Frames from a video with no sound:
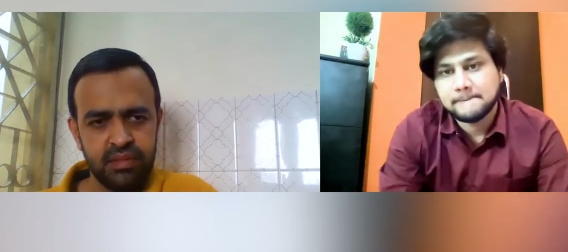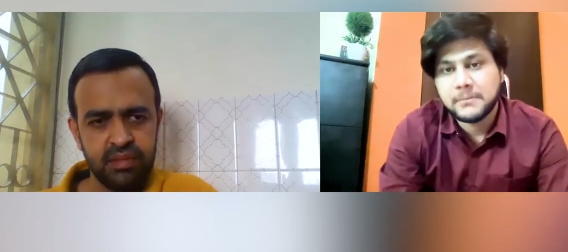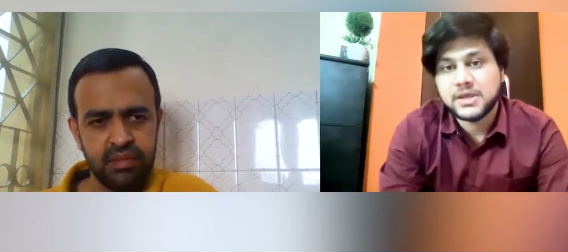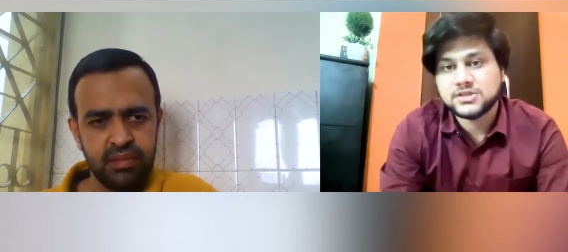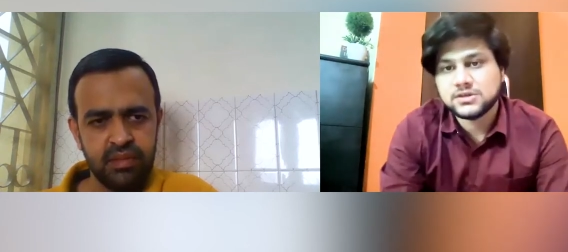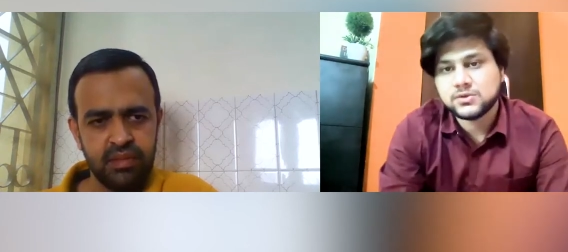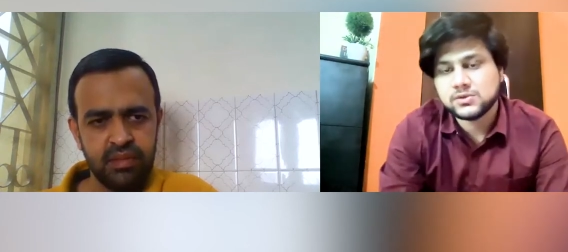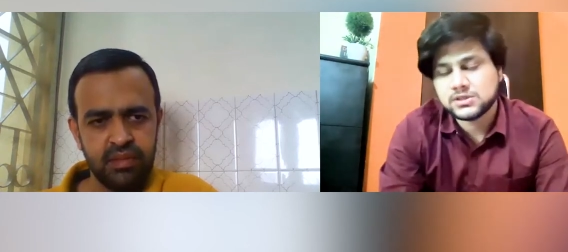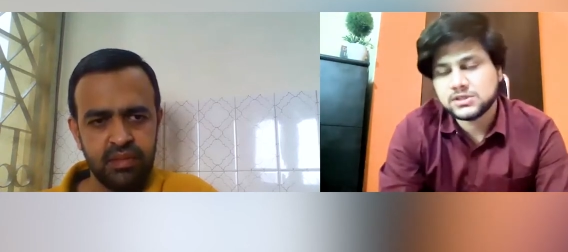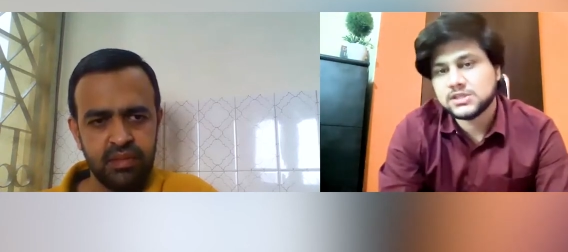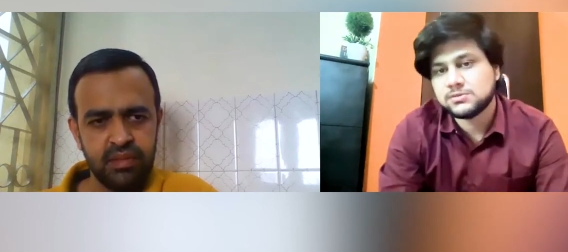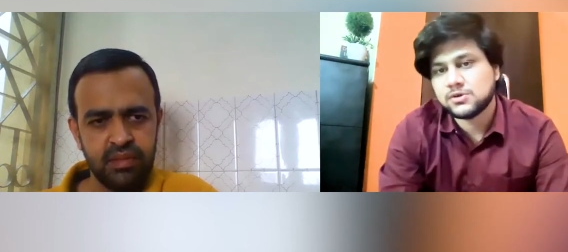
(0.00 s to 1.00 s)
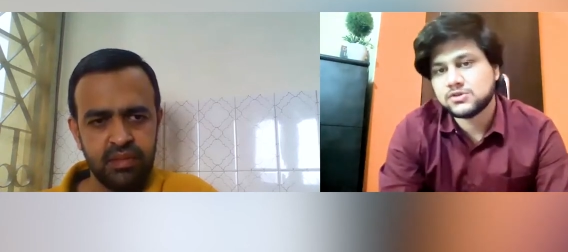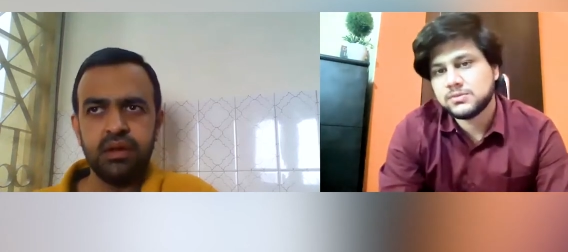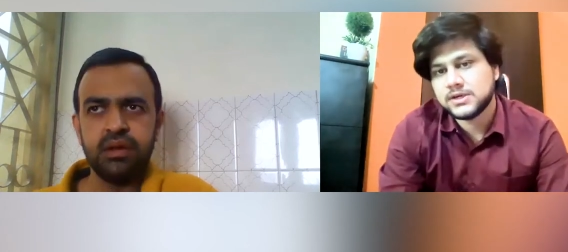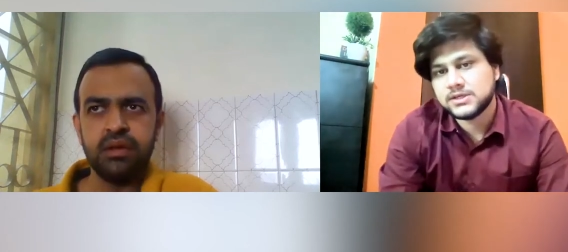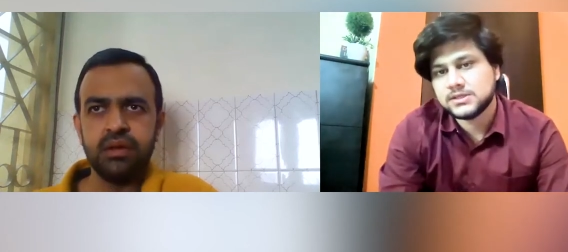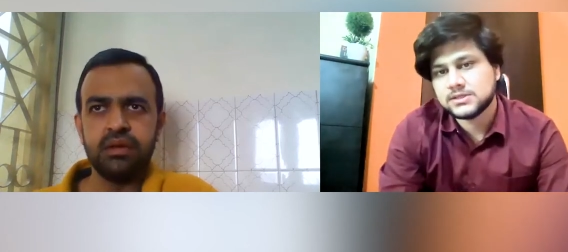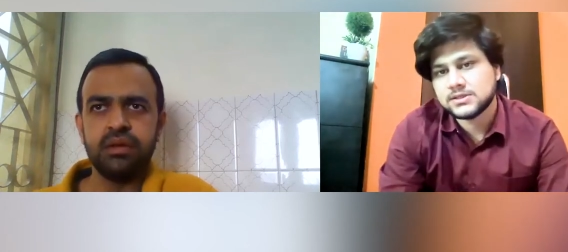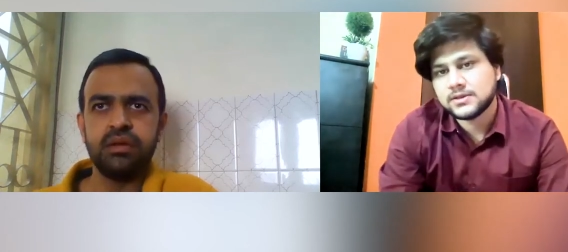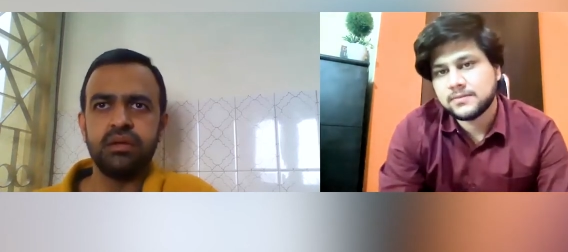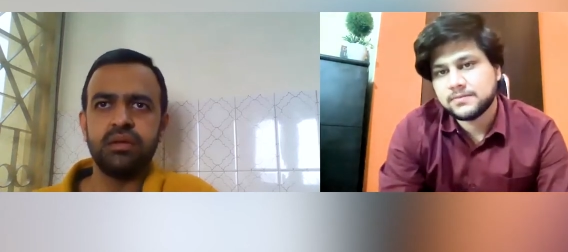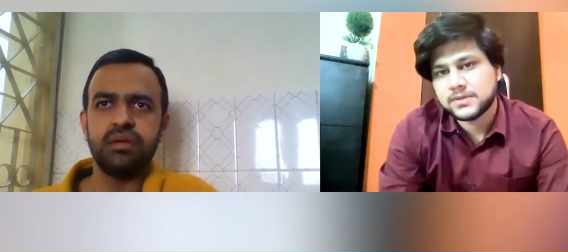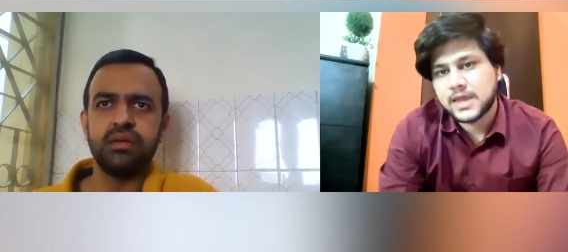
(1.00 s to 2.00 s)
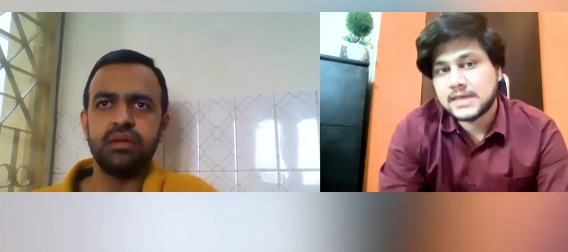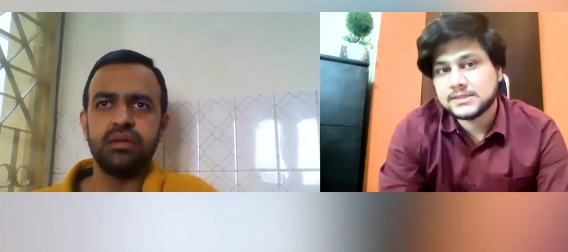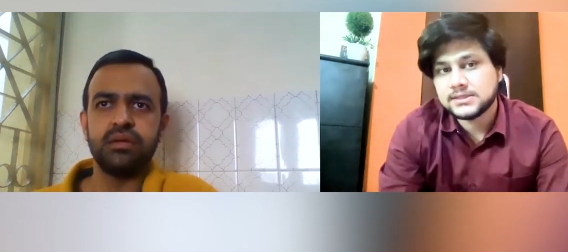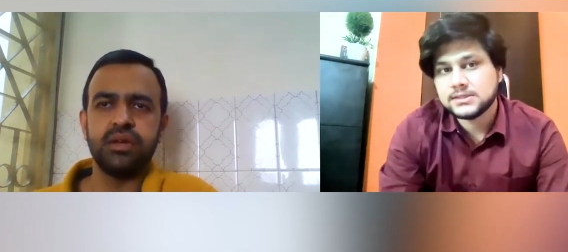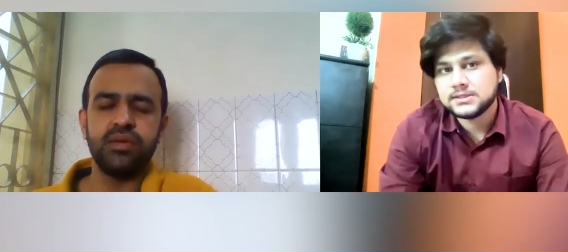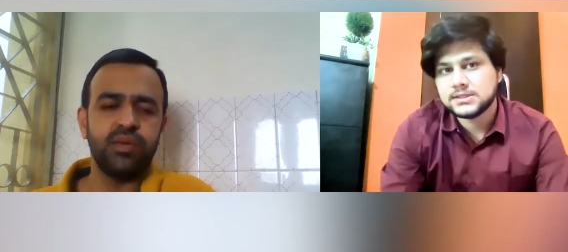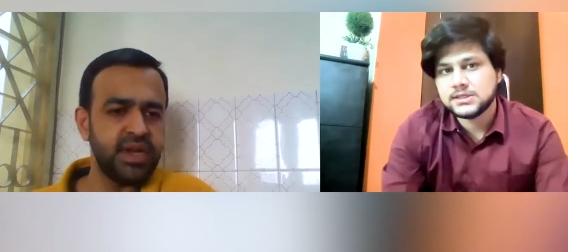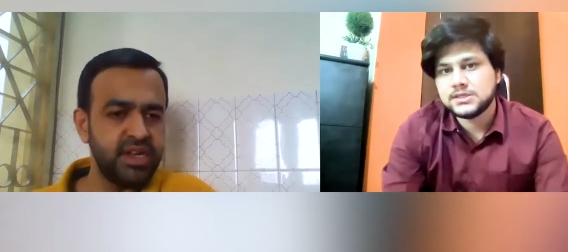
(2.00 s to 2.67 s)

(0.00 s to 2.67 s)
Speaker 1: Major roles and responsibilities.